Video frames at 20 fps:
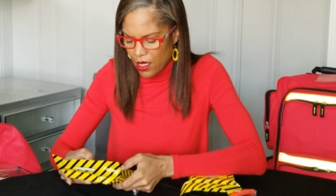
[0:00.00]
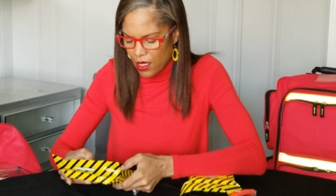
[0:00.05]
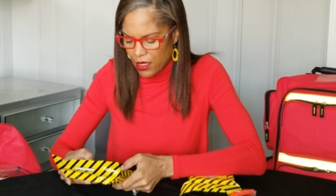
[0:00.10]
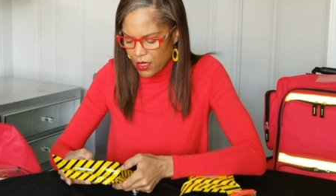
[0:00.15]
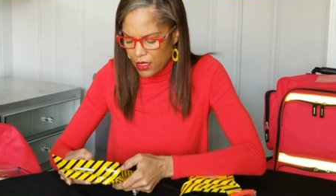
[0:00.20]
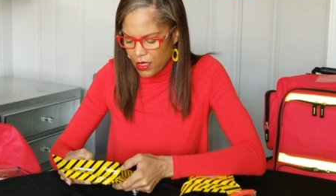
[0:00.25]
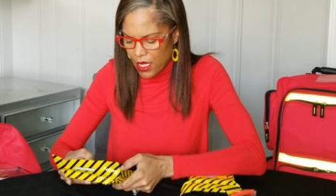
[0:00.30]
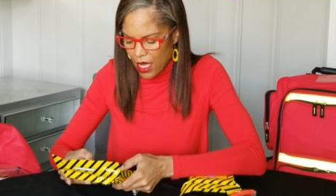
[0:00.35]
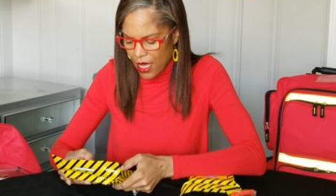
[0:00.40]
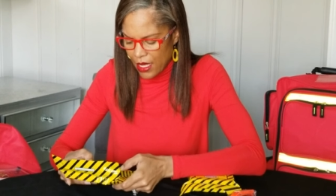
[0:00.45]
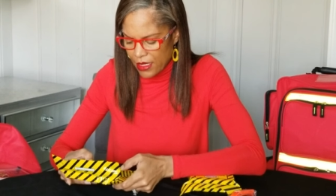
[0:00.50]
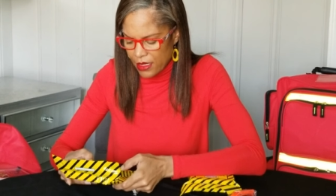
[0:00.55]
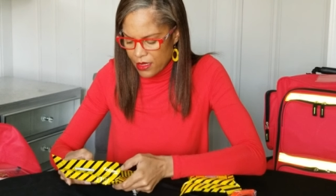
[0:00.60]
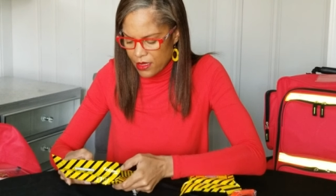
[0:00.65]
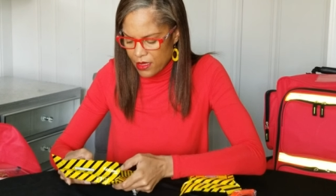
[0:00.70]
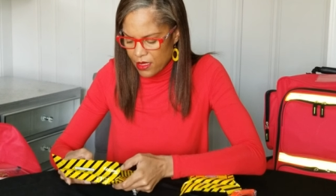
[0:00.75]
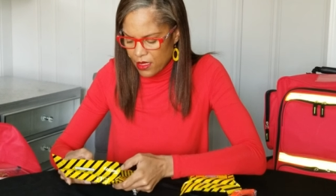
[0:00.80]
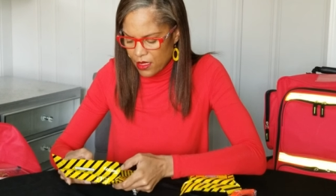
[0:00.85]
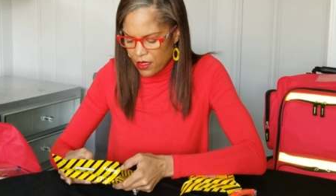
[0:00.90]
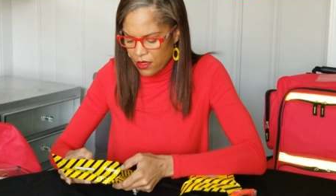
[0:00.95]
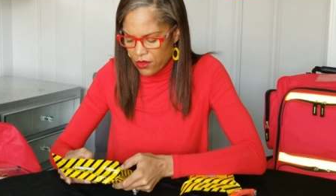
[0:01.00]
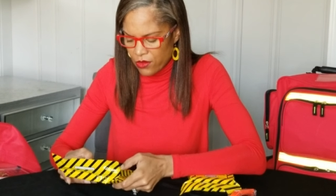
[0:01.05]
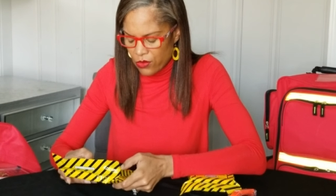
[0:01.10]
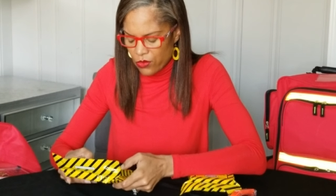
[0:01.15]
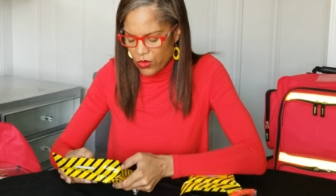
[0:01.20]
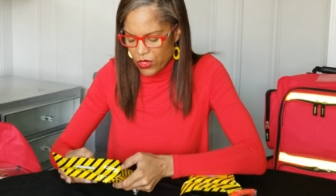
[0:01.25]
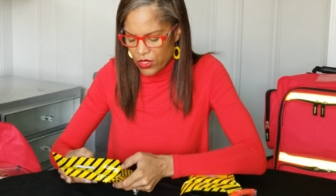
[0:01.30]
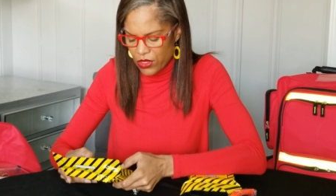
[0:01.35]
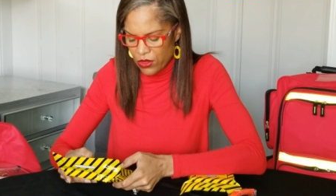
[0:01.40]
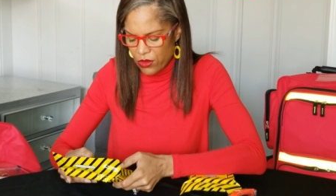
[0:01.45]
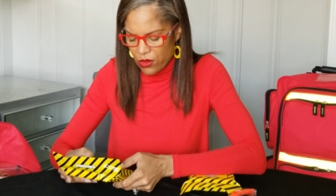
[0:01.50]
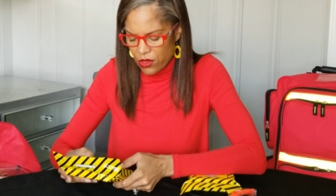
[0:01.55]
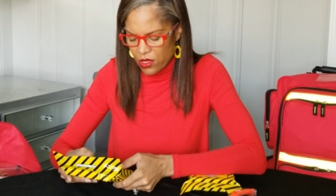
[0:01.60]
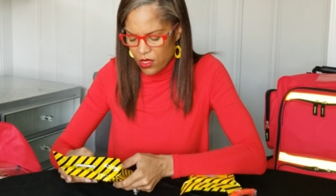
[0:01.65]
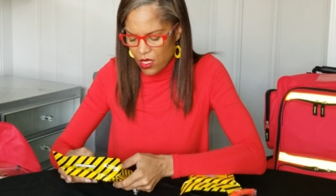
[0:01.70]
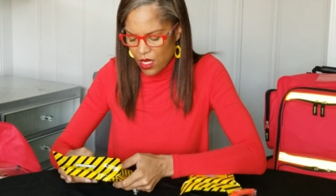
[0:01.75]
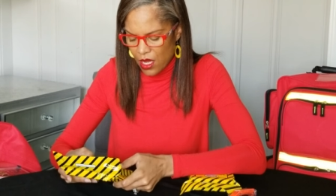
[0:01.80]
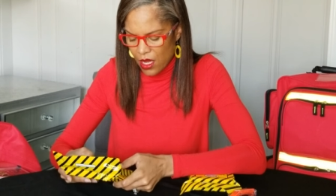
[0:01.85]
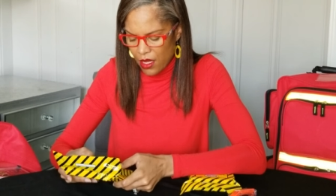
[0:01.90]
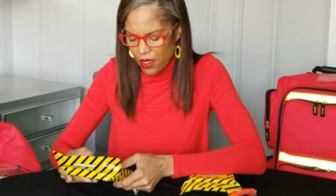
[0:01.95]
niacin, reduced
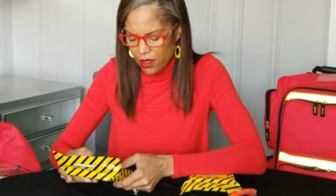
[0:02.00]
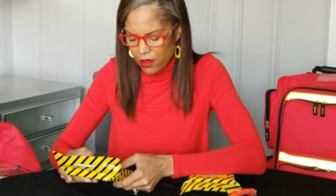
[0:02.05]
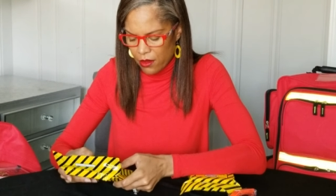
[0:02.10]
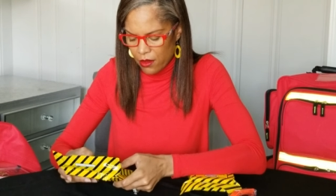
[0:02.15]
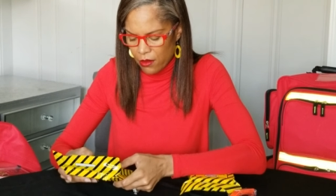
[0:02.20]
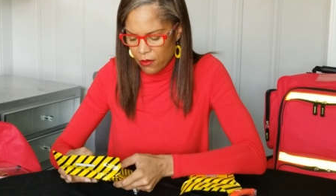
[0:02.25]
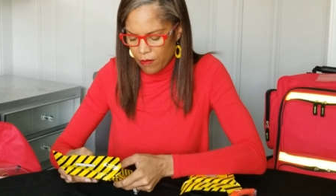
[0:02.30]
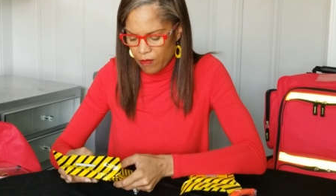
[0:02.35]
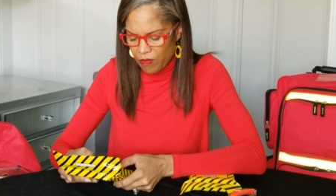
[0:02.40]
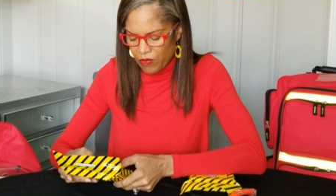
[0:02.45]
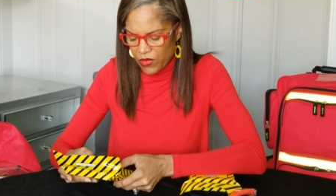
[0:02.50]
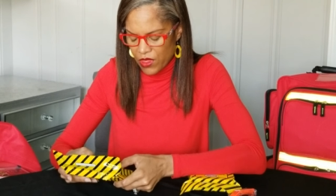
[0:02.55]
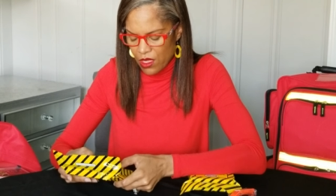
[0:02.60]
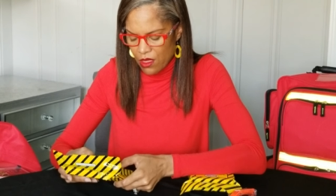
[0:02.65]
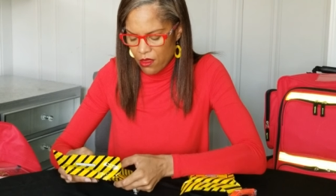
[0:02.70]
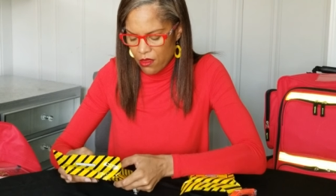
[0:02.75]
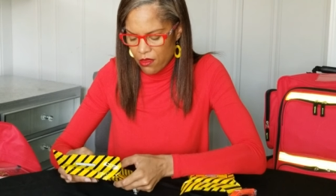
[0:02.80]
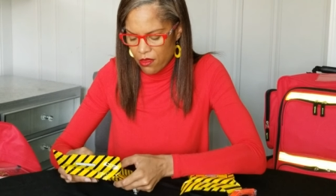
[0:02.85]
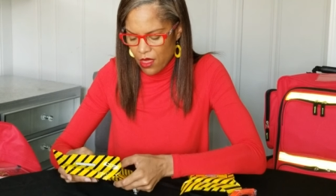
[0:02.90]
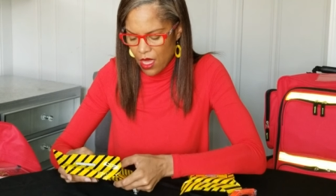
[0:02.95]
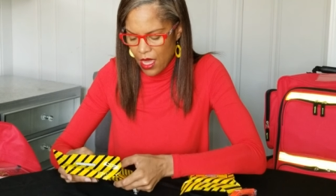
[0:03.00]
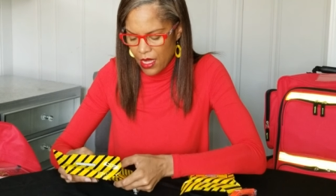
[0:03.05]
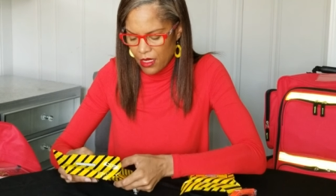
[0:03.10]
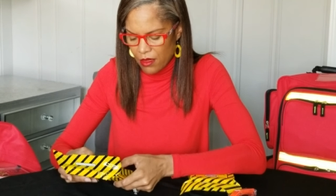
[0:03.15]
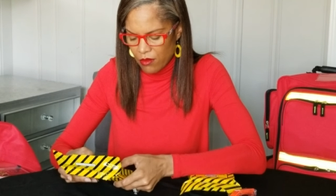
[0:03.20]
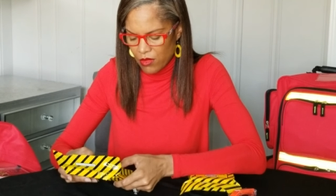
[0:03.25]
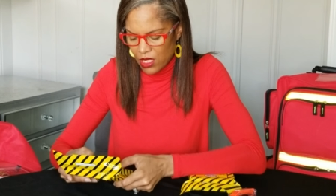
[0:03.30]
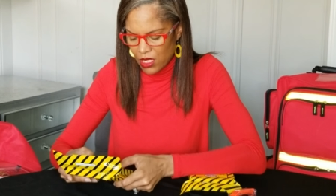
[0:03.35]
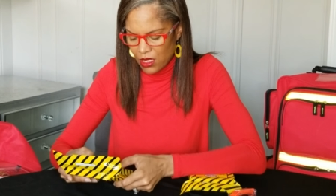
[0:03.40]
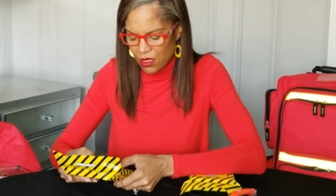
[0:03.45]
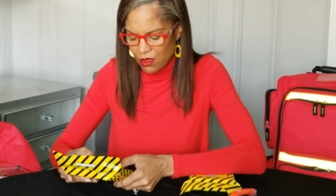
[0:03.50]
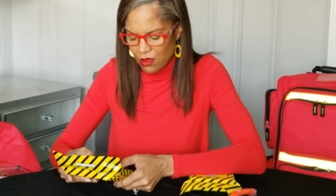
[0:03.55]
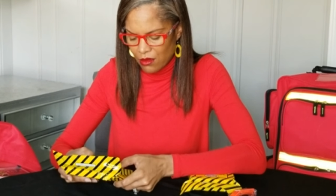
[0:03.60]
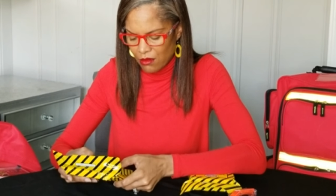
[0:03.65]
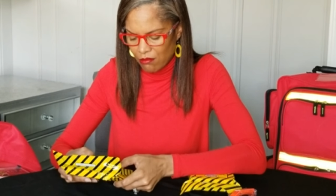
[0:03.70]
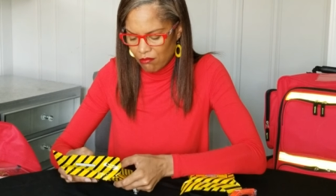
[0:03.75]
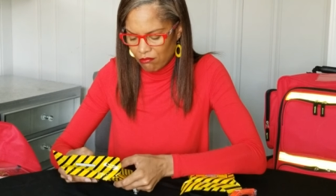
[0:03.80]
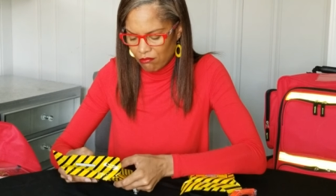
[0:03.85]
iron, thiamine,